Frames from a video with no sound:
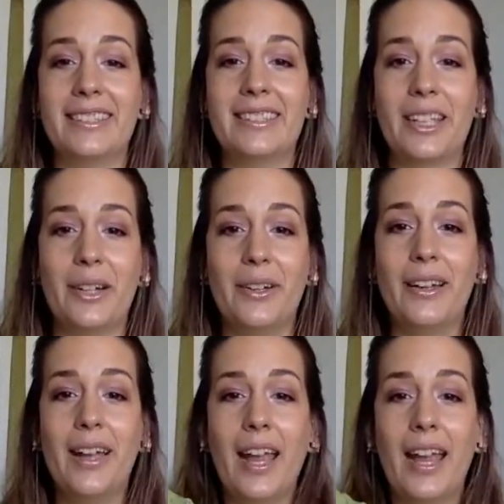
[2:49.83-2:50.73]
So
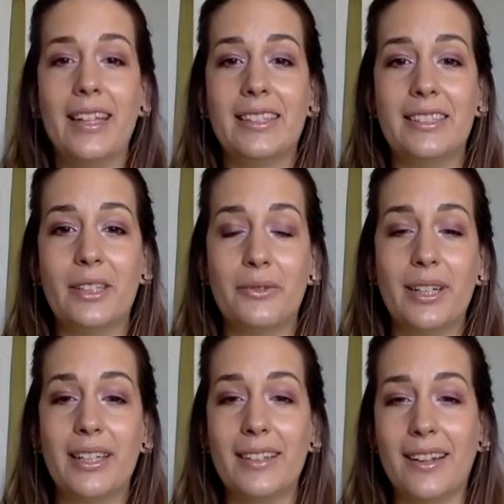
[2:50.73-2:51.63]
it is a
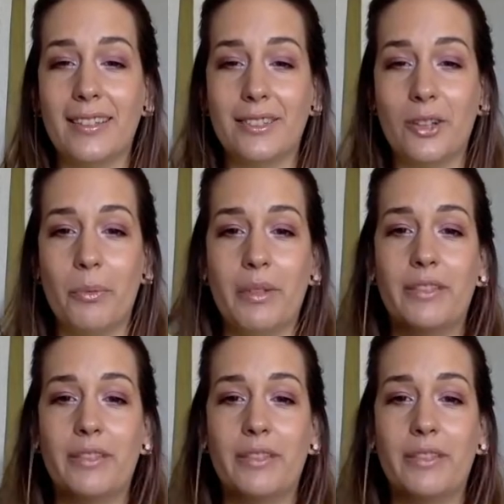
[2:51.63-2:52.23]
really nice top.